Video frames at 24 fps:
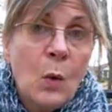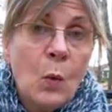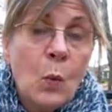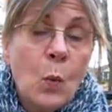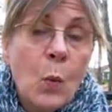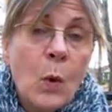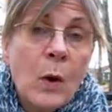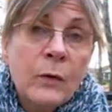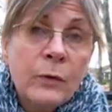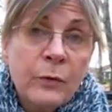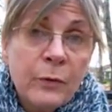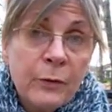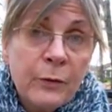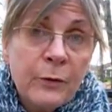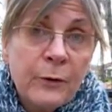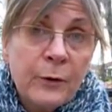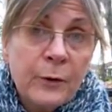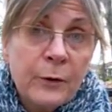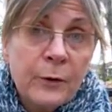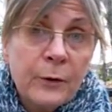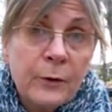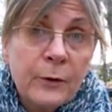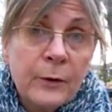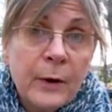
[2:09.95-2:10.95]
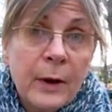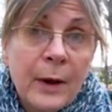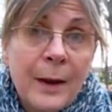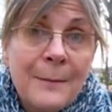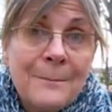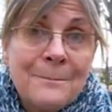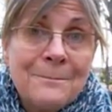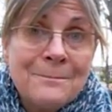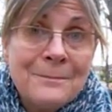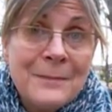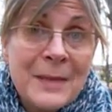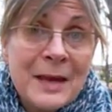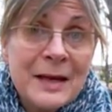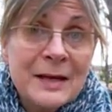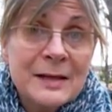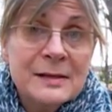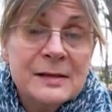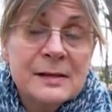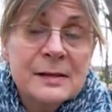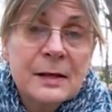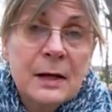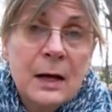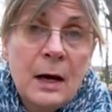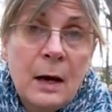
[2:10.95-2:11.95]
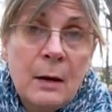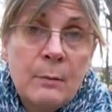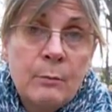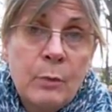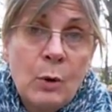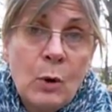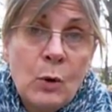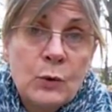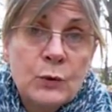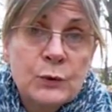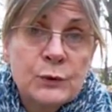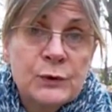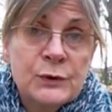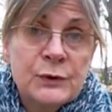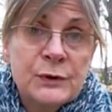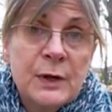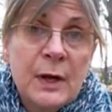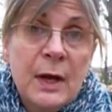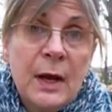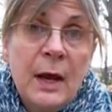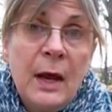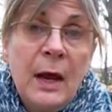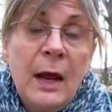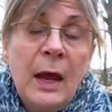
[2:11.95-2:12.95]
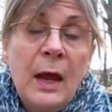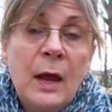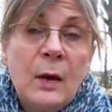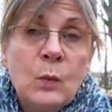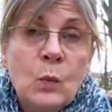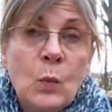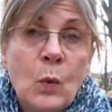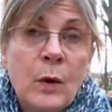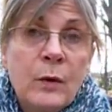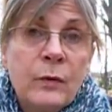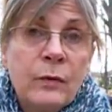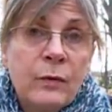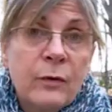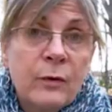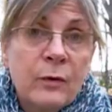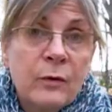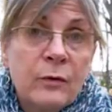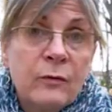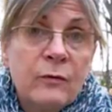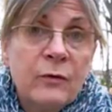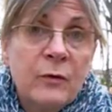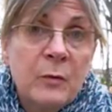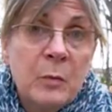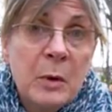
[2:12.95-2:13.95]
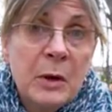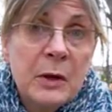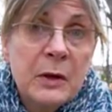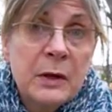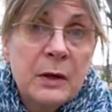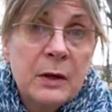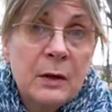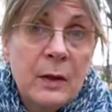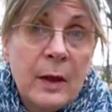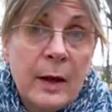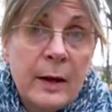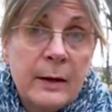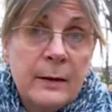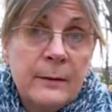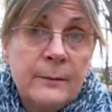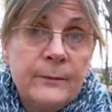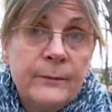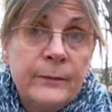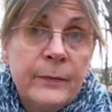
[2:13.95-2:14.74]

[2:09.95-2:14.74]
1/3 mixed compost, and 1/3 vermiculite.